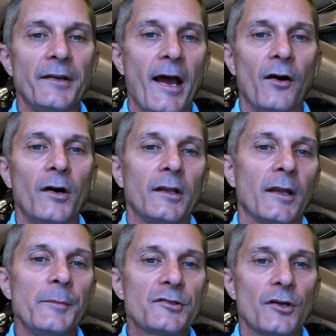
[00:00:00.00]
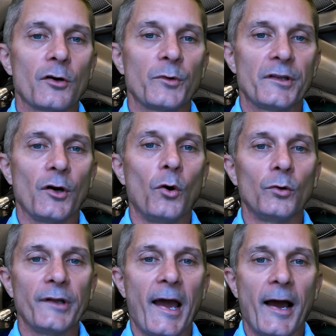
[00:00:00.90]
Now, let me start with the
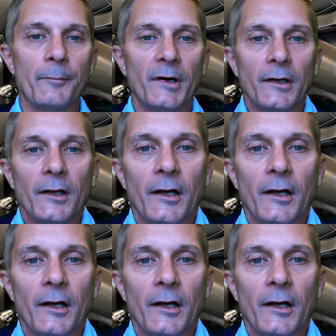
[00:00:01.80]
old app.